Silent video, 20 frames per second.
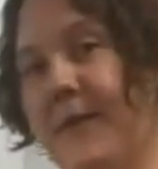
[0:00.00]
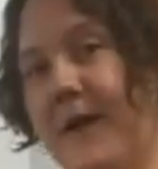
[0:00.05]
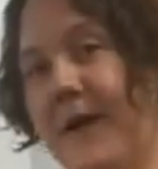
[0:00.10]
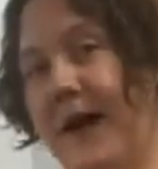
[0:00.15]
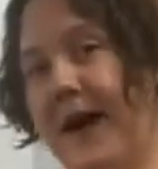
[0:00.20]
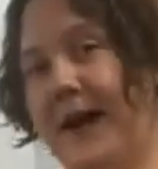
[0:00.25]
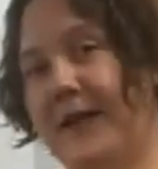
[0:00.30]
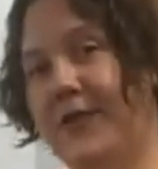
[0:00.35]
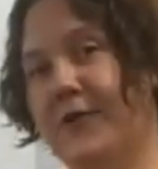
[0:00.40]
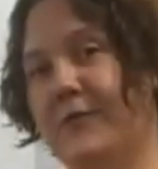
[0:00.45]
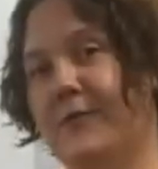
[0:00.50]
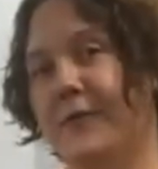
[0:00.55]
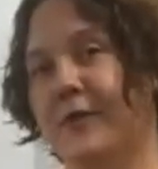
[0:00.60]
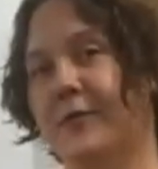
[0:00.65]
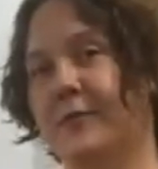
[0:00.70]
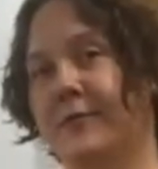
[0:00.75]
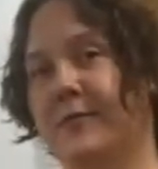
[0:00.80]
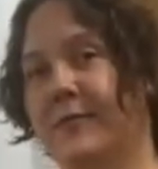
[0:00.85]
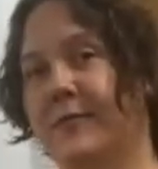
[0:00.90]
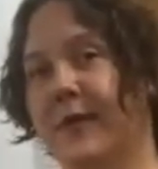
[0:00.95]
other
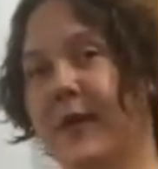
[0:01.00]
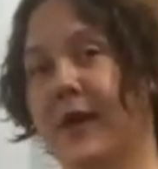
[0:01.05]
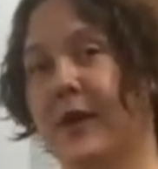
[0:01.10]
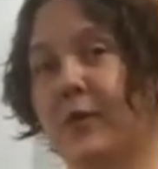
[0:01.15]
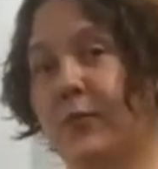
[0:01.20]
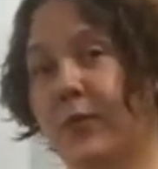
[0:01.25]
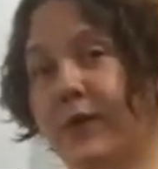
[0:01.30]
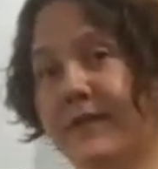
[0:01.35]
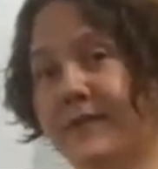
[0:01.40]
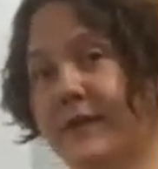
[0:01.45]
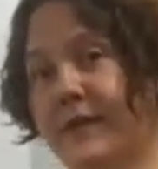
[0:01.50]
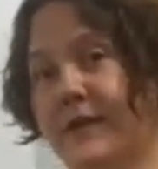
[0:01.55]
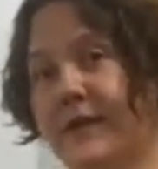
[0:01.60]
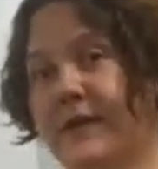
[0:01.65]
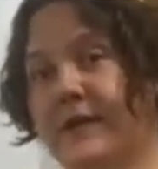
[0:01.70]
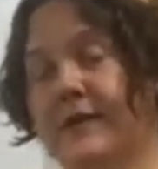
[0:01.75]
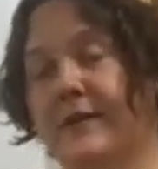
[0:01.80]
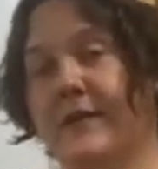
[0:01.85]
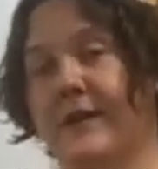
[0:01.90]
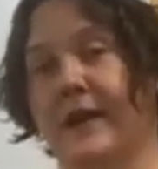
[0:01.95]
room, we
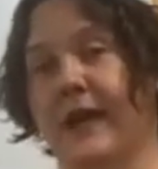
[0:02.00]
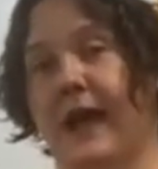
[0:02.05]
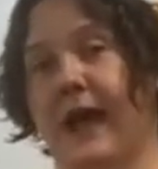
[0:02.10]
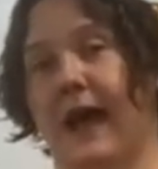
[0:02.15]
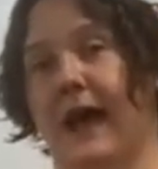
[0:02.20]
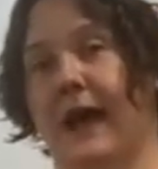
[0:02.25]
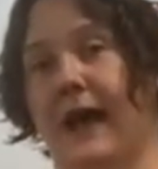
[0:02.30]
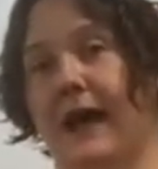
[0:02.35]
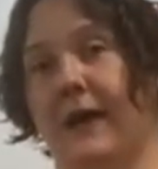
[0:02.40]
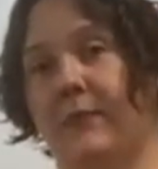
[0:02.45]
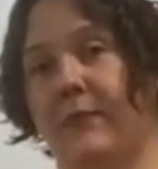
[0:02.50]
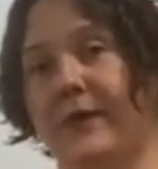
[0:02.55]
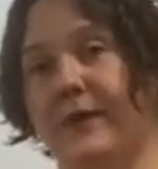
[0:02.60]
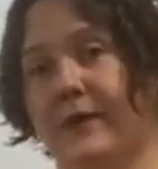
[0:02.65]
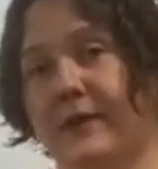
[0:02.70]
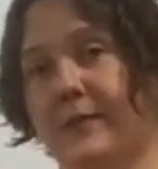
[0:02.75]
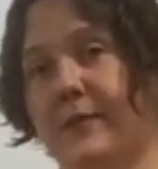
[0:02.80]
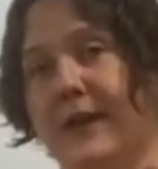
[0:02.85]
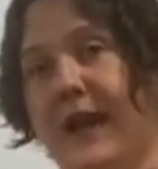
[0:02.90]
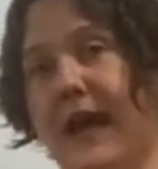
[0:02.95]
talked
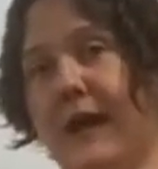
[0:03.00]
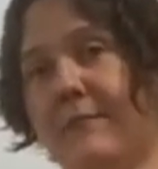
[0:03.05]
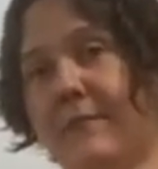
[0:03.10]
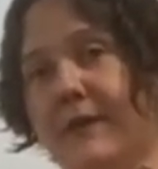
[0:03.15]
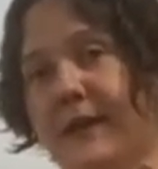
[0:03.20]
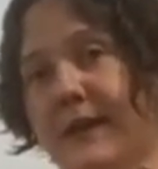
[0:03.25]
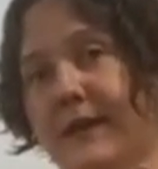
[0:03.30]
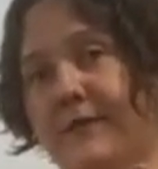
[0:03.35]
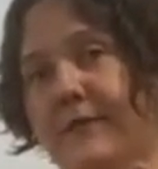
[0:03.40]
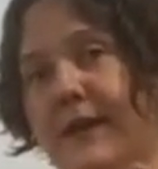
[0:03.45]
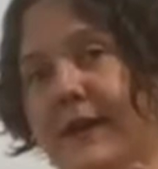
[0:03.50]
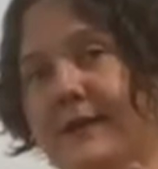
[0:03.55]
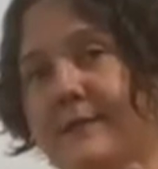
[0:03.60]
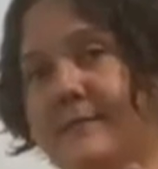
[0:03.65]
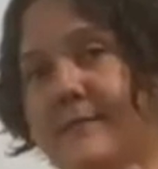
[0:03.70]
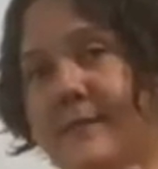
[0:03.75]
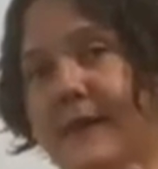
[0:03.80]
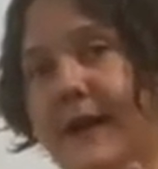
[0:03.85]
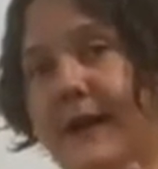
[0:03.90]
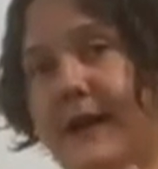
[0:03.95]
about Ammonite, right?
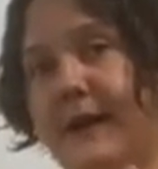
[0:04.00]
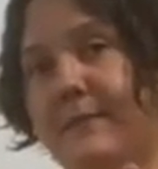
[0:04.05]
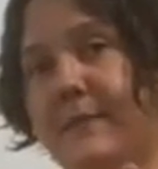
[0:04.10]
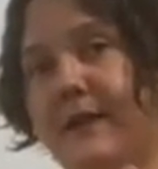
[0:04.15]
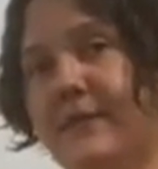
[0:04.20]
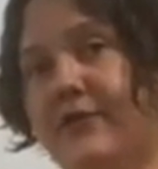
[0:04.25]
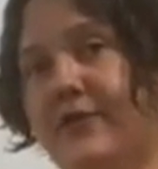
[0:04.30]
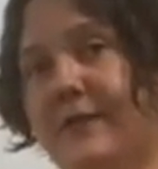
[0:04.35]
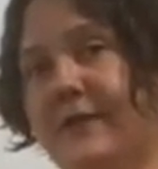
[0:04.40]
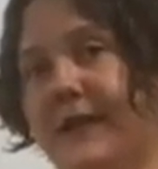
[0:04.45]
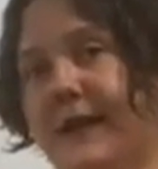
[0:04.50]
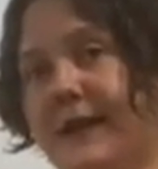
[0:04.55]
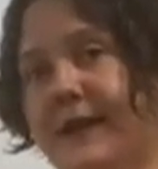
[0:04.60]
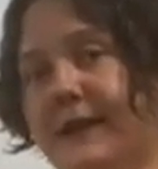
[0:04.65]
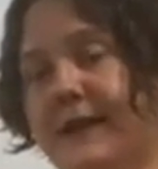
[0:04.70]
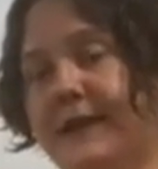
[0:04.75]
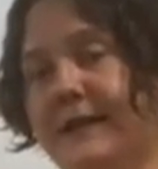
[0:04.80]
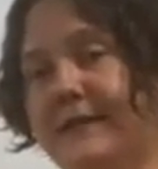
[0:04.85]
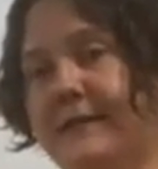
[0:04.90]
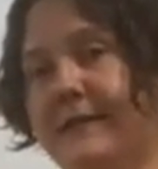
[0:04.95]
And I mentioned that
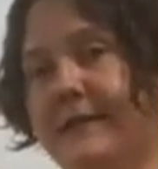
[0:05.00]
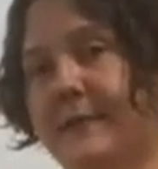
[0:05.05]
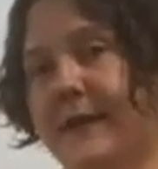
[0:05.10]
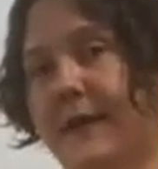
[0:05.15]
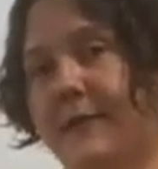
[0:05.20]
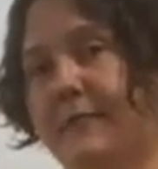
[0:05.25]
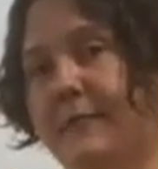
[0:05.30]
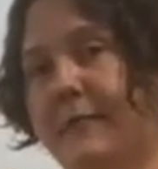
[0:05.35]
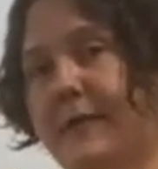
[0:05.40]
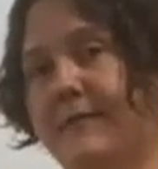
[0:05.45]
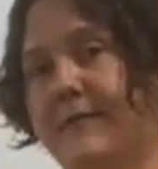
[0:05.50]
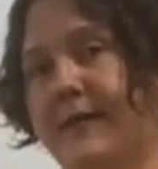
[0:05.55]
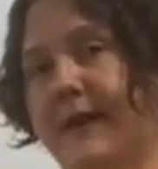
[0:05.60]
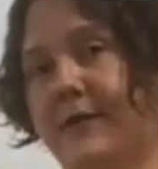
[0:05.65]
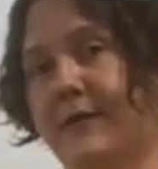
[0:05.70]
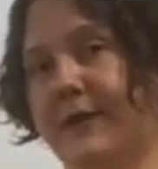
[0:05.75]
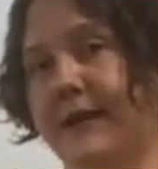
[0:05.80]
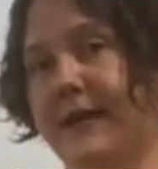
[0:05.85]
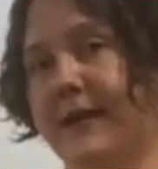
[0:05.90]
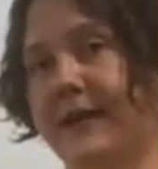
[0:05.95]
it can sometimes be
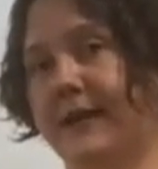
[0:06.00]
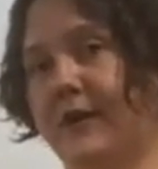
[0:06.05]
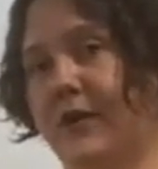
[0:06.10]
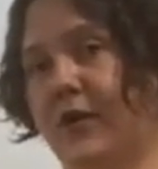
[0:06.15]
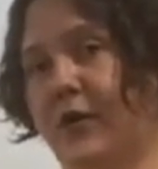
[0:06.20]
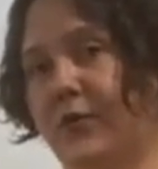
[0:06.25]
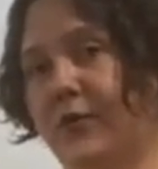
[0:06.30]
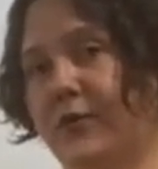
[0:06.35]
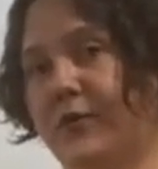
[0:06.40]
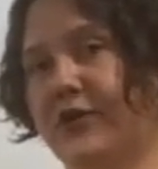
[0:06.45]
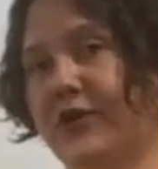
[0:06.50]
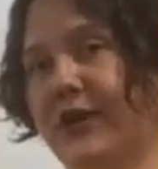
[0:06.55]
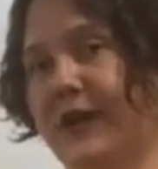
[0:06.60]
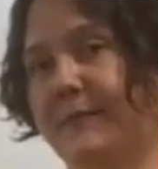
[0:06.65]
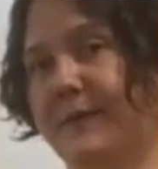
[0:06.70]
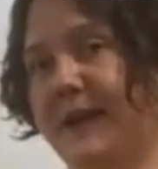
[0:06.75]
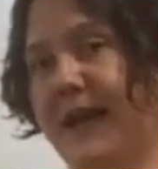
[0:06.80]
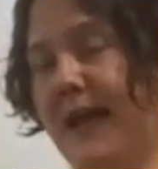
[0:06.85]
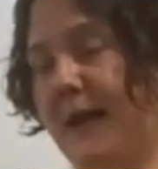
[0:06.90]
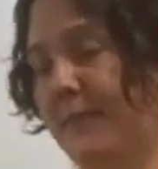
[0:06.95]
found in
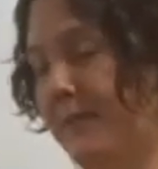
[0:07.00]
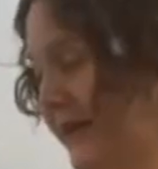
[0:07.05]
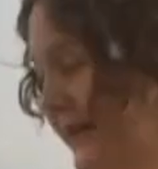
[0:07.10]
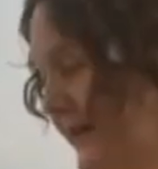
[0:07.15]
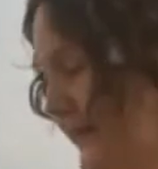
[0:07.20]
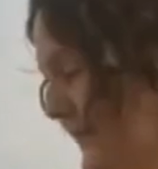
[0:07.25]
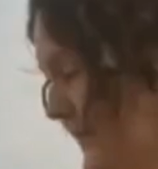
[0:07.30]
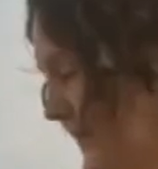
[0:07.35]
cone-shaped ammonites.